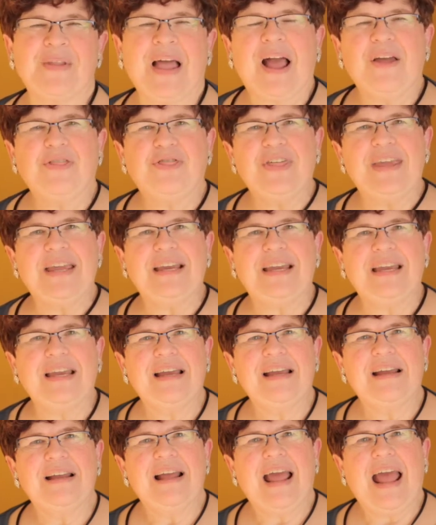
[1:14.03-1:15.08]
I think
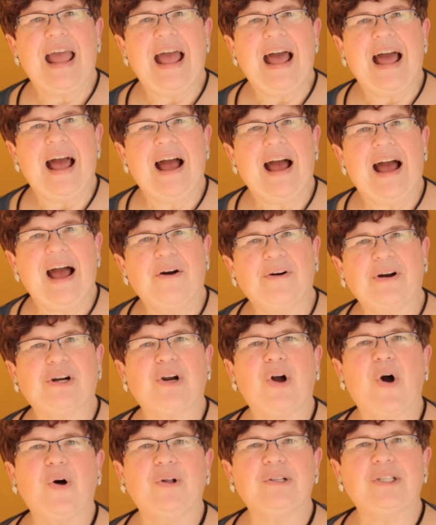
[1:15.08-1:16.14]
our
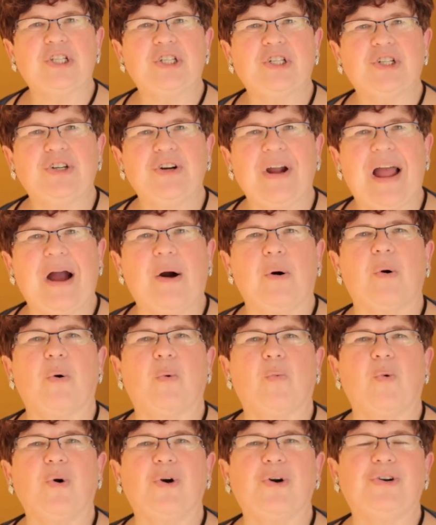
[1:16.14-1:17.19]
culture, our
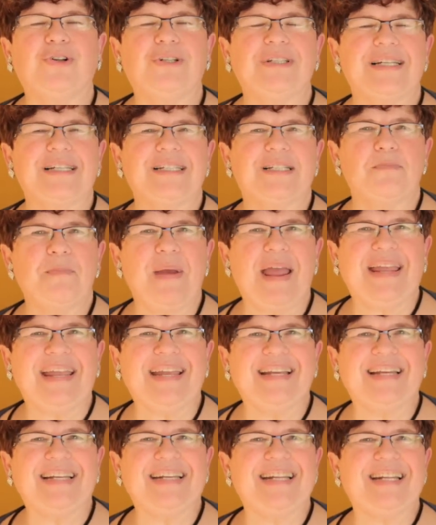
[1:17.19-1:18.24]
world is
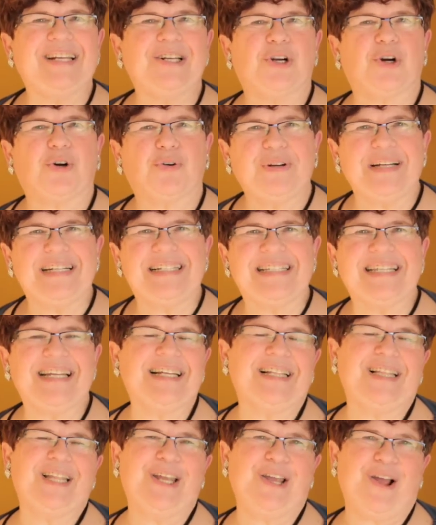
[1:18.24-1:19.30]
making it
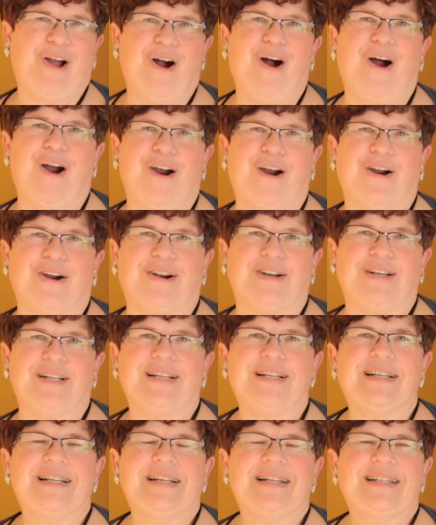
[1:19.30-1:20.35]
increasingly hard
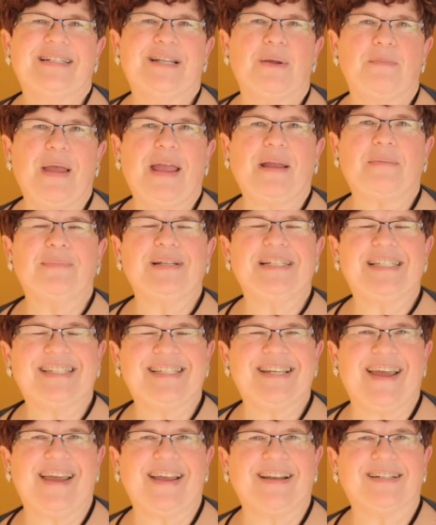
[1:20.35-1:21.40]
to make
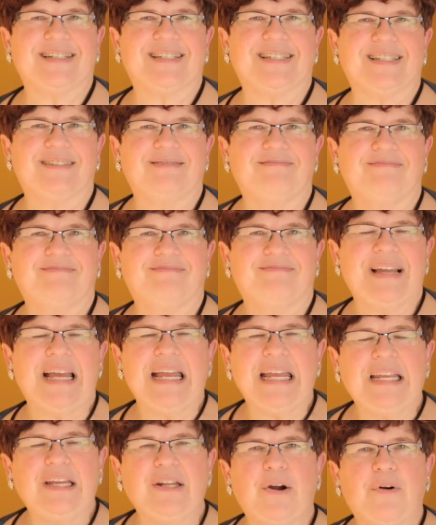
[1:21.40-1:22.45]
mistakes.
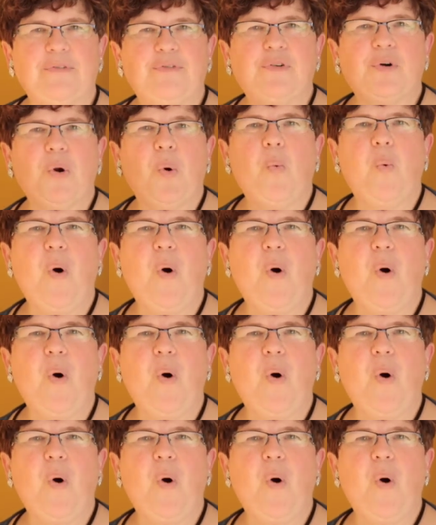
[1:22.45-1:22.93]
You know, for a